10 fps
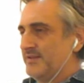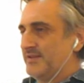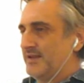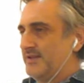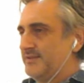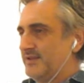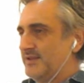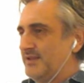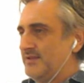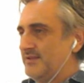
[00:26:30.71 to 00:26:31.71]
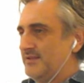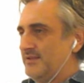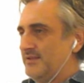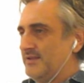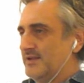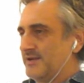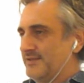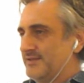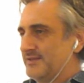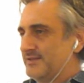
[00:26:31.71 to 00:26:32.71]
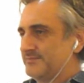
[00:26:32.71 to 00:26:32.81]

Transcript: and the gain in current.